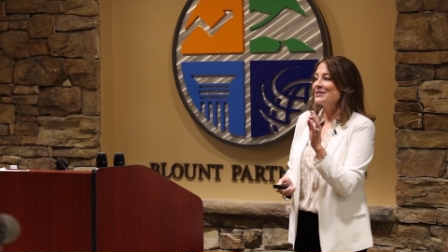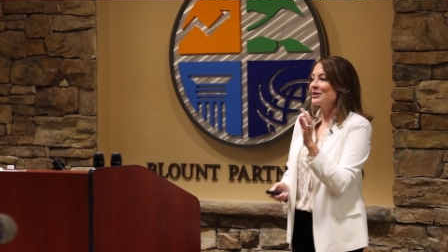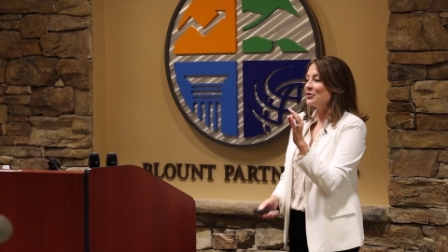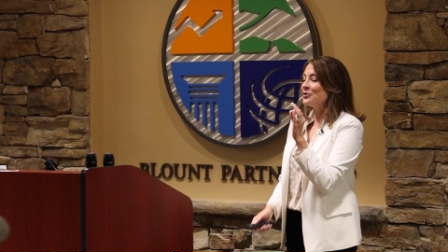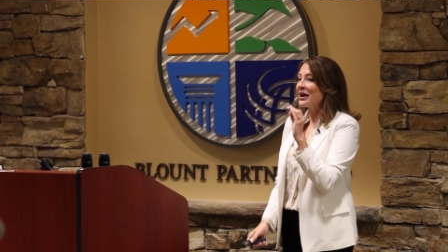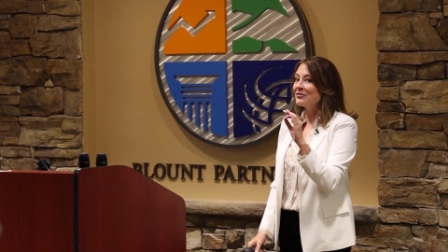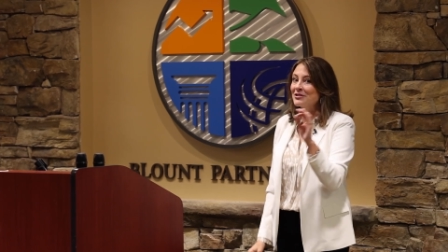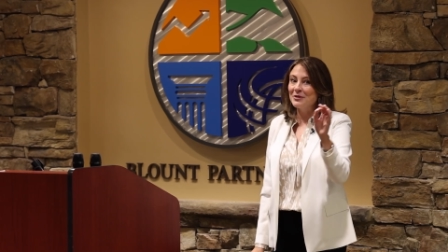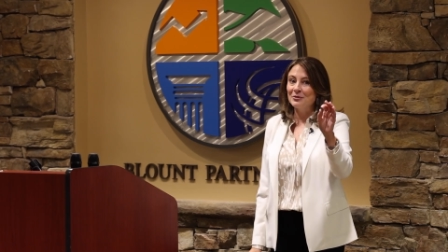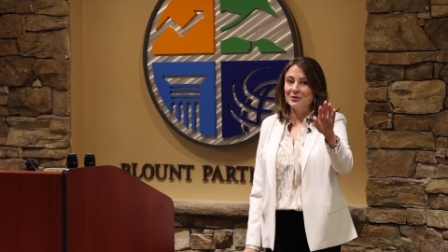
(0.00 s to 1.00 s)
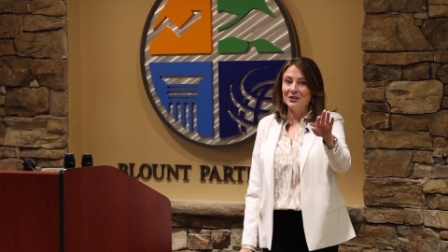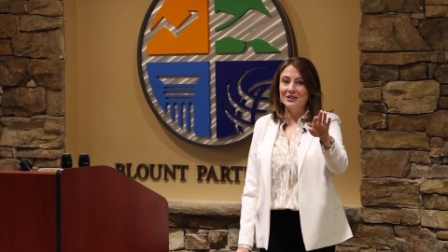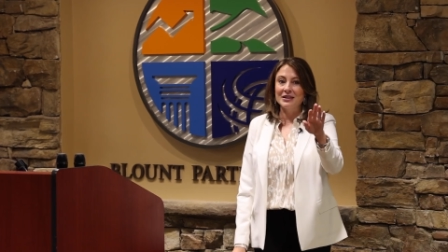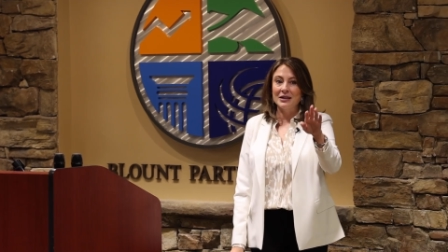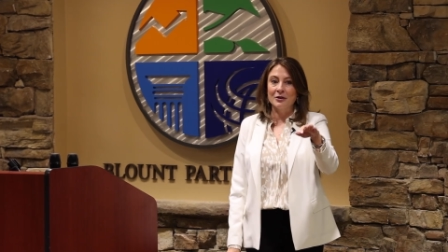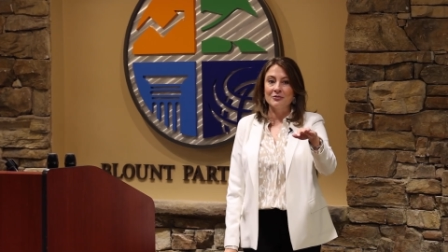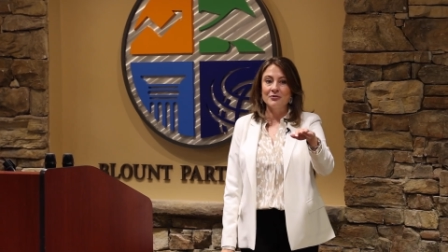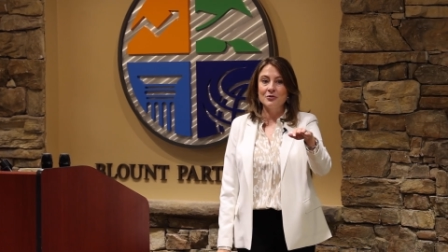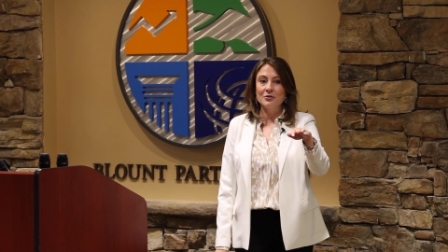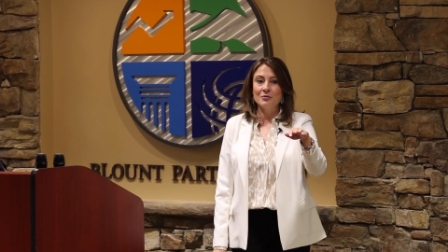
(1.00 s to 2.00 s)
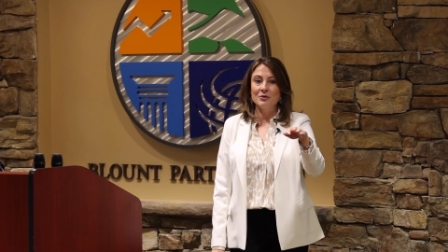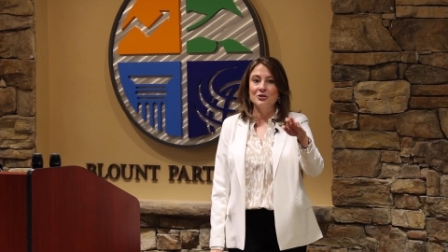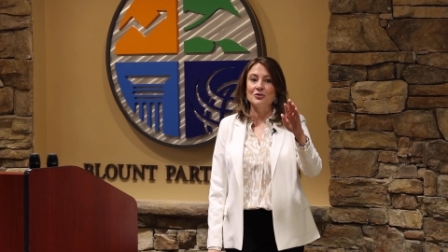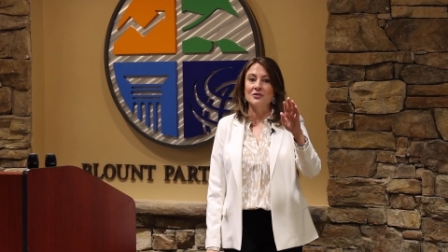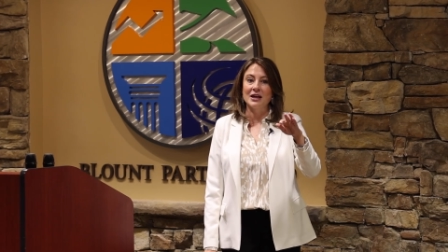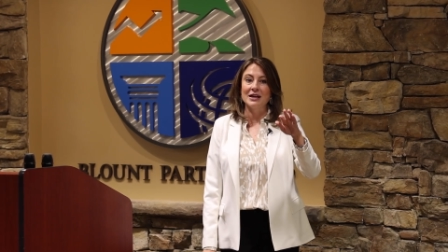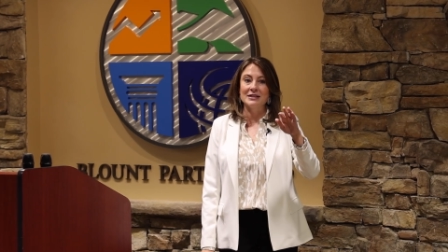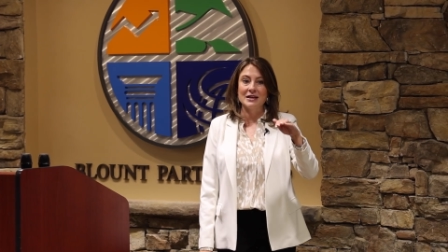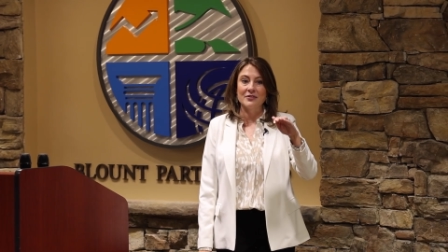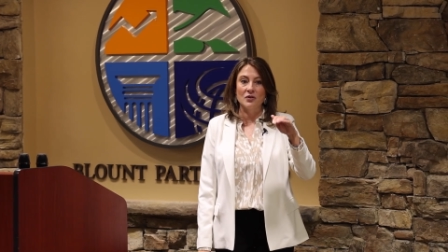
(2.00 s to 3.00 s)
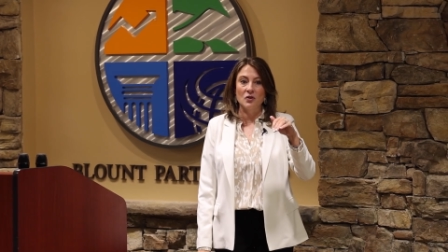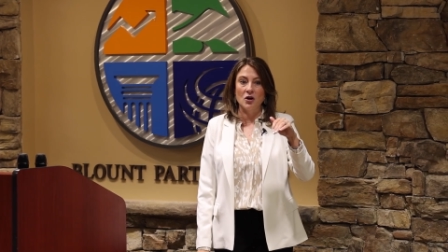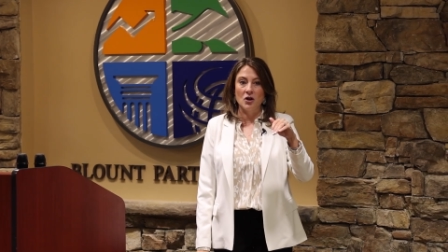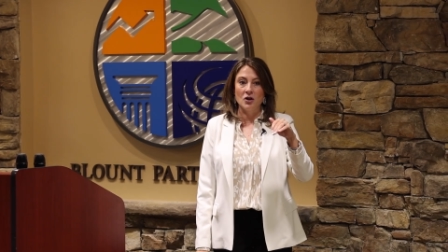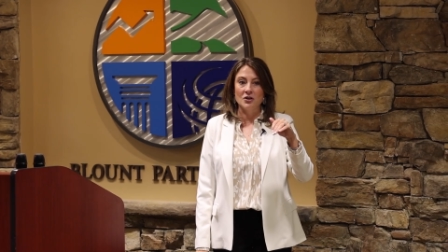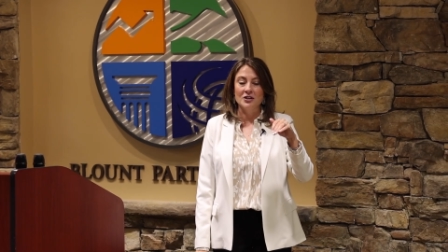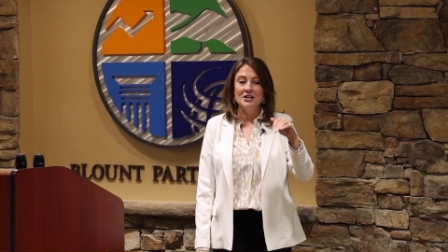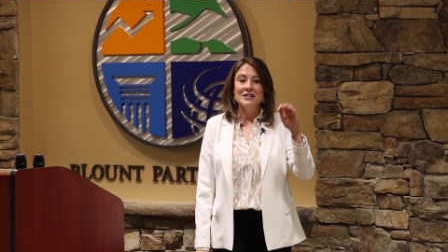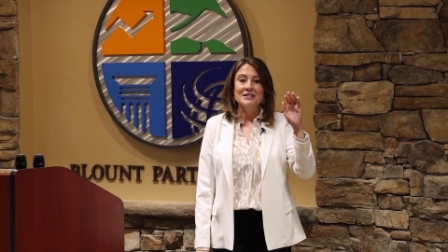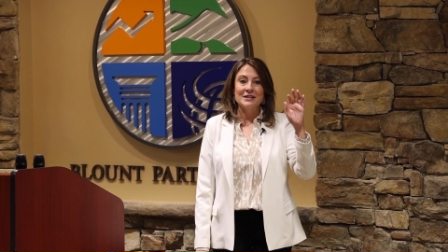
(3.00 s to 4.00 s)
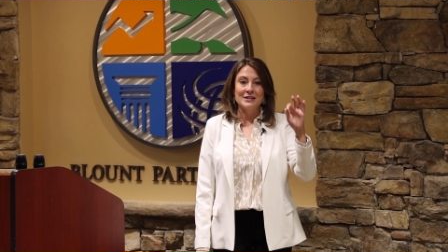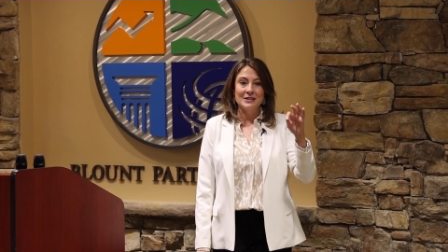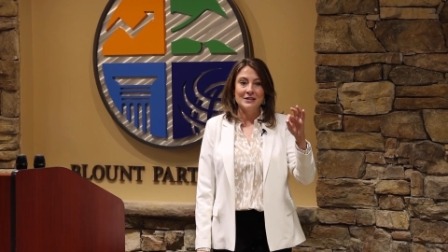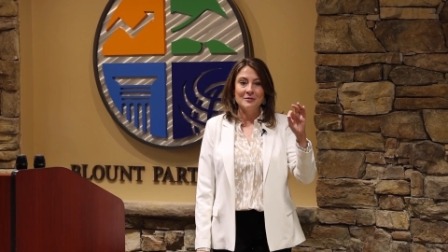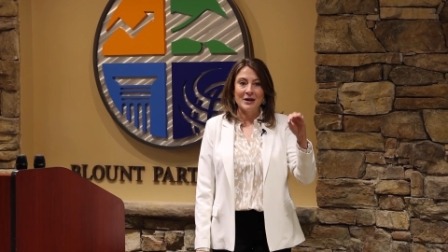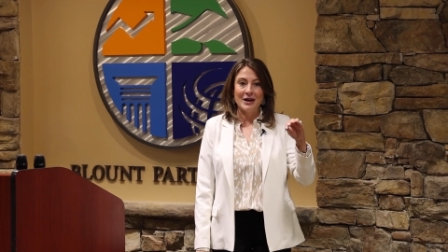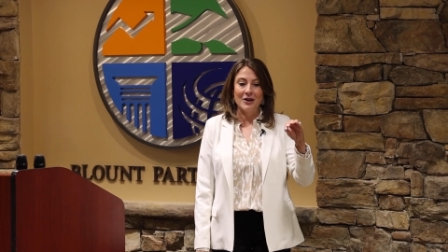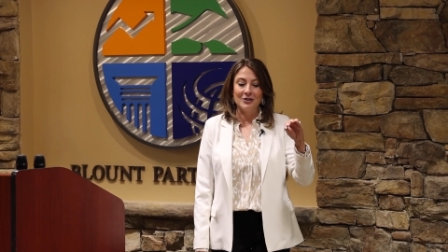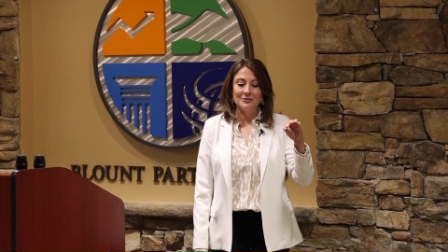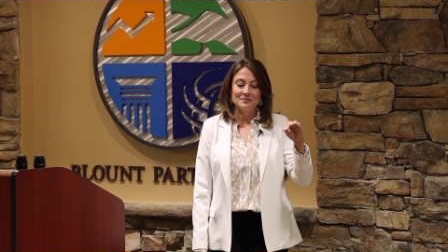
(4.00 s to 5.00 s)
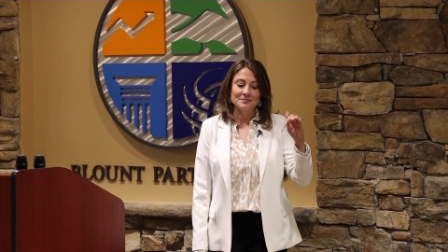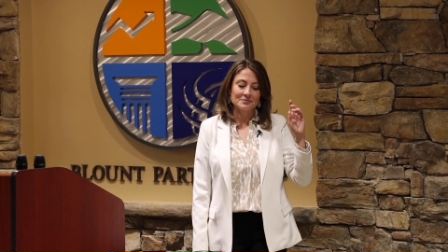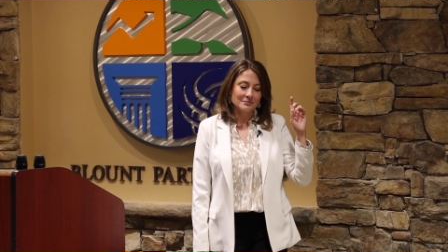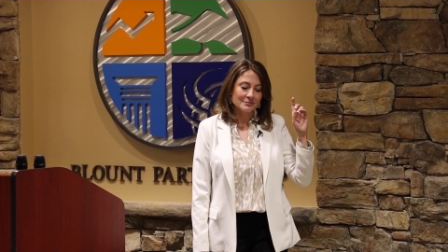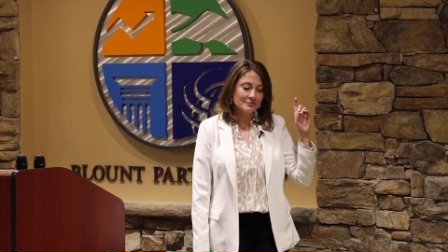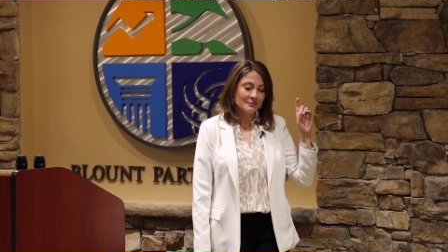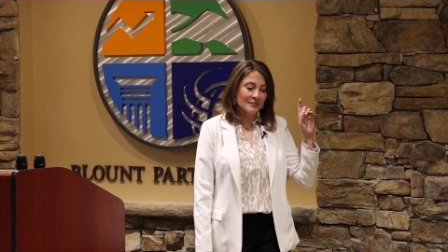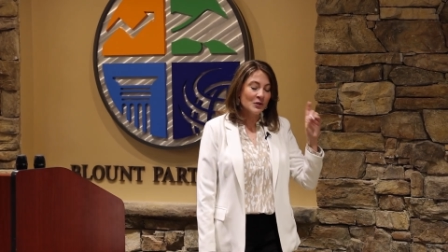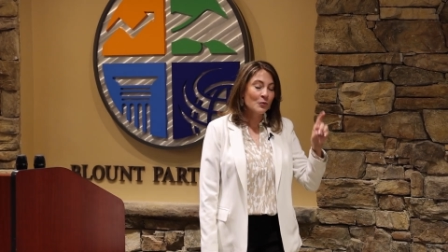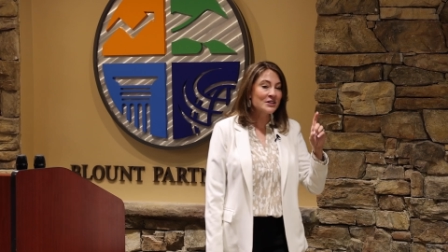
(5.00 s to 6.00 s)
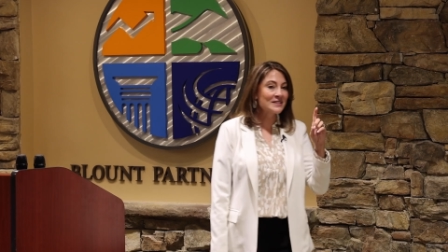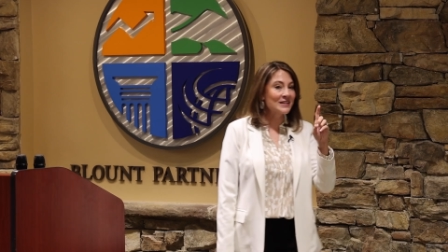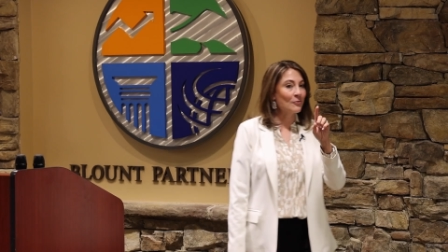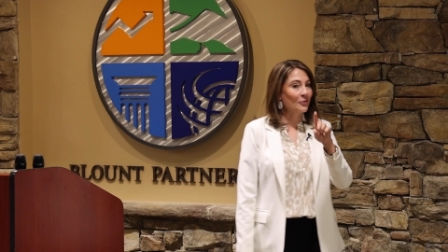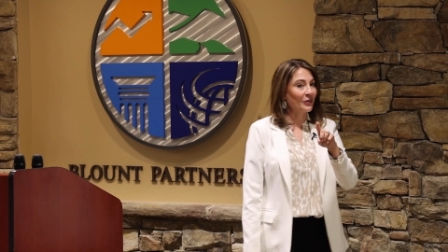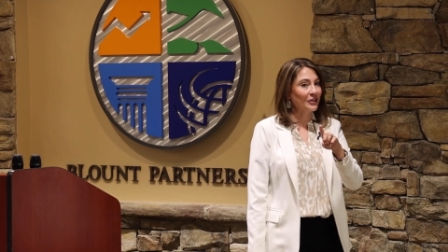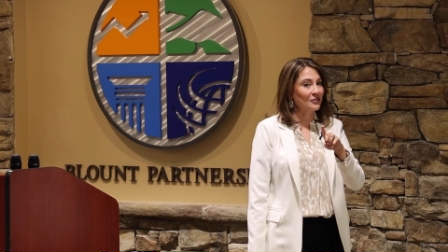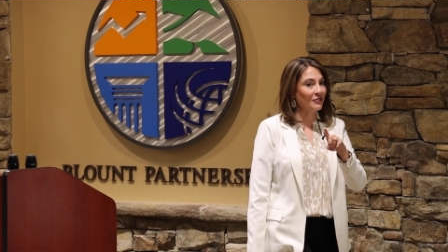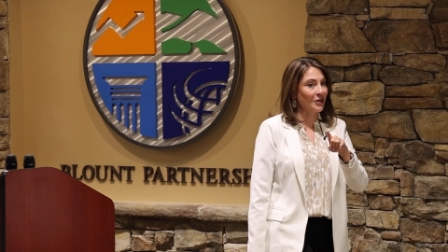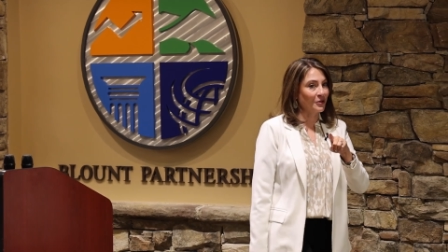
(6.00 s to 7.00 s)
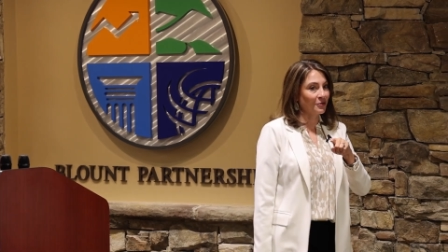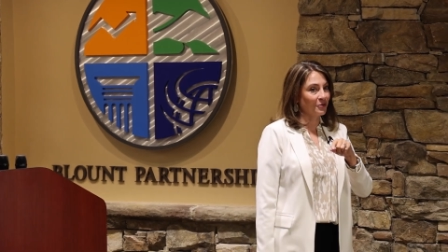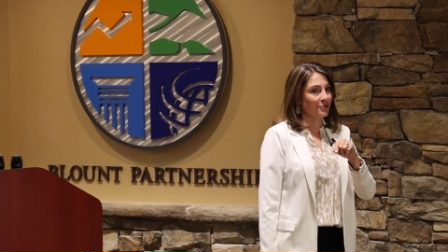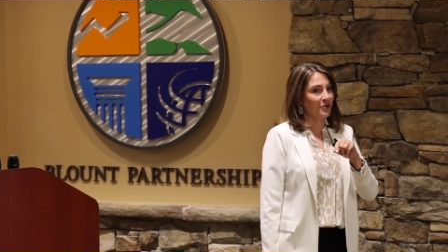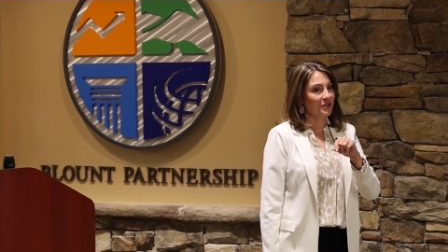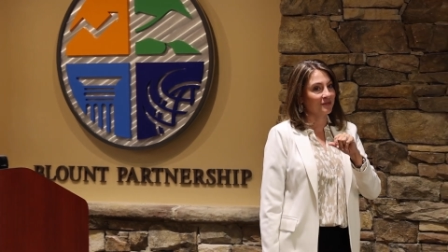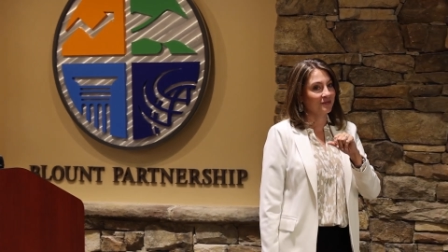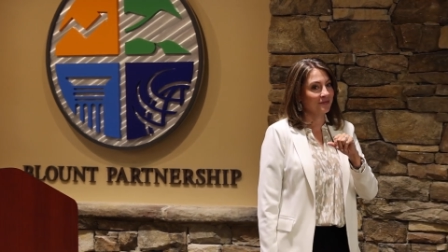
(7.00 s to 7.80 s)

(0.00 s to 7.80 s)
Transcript: So you have to be really careful when you're laying down the law to think about what is it I'm willing to follow through on?